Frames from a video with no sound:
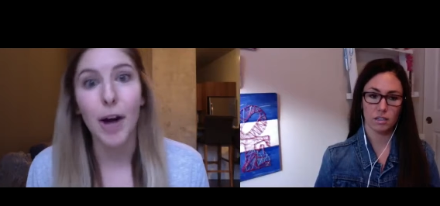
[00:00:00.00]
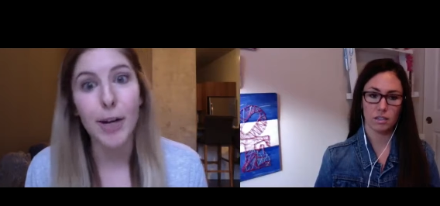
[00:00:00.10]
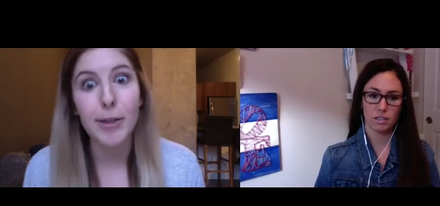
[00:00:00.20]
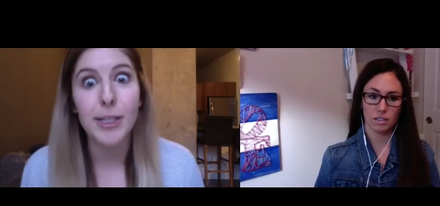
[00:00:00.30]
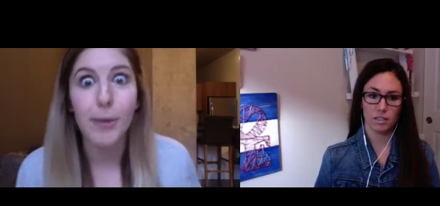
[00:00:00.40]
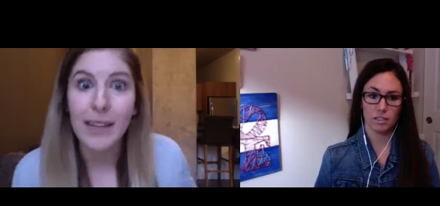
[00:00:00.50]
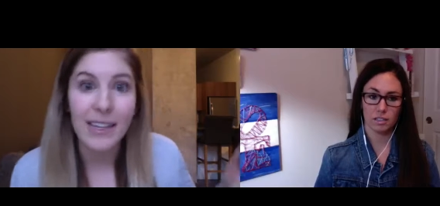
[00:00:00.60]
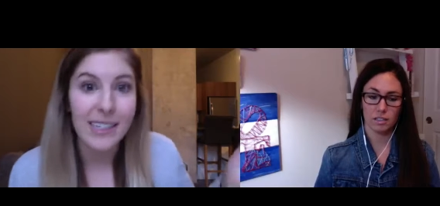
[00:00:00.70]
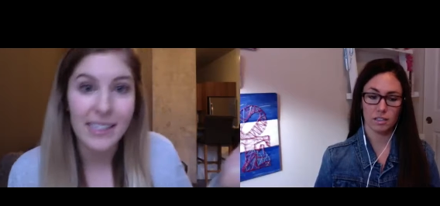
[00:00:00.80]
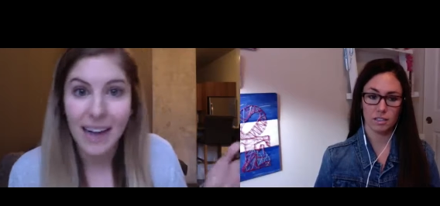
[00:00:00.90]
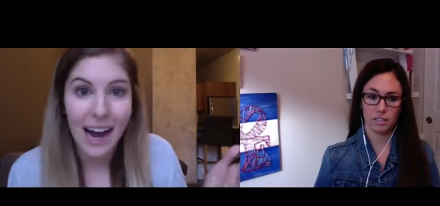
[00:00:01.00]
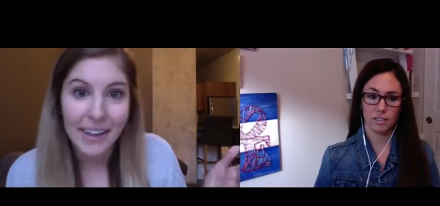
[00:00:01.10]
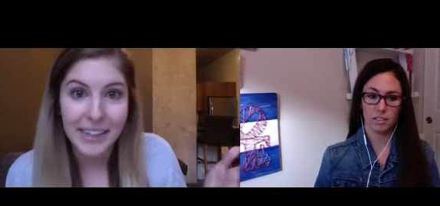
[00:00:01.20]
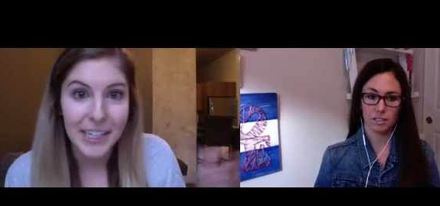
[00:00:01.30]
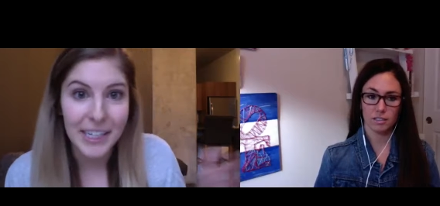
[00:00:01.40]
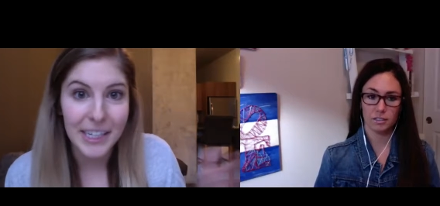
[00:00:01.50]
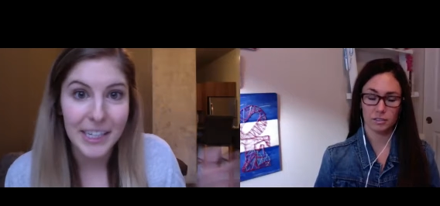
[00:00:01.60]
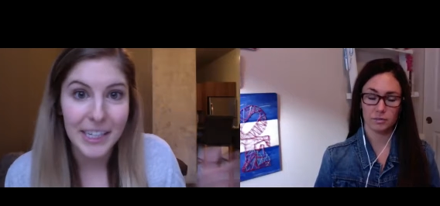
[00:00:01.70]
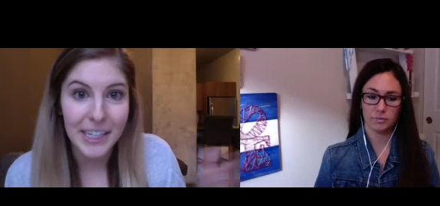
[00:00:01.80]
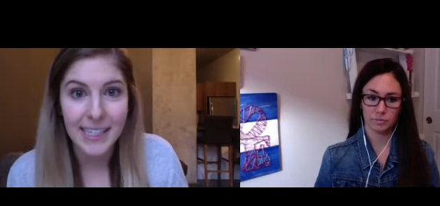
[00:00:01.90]
Speaker 1: used to weigh this in college. I want to
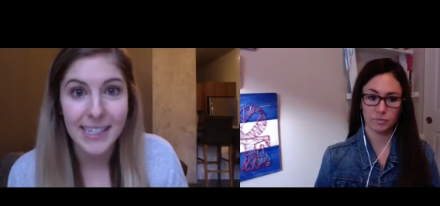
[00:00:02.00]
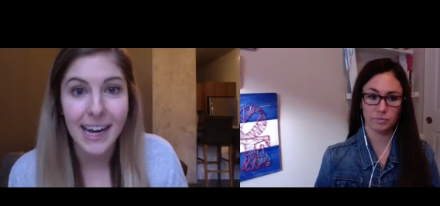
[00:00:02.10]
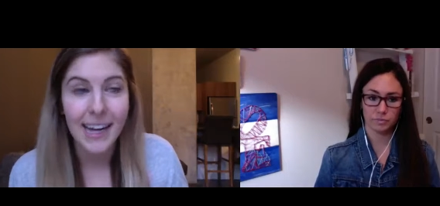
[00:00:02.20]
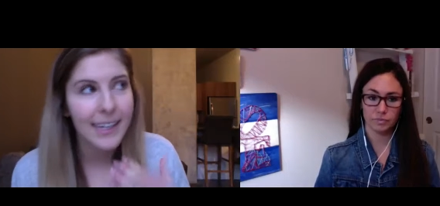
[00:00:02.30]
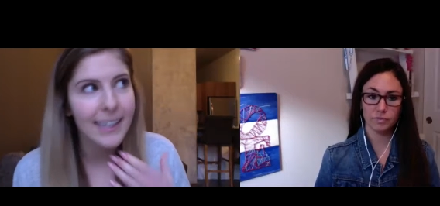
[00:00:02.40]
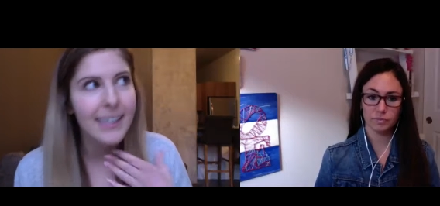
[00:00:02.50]
weigh this again.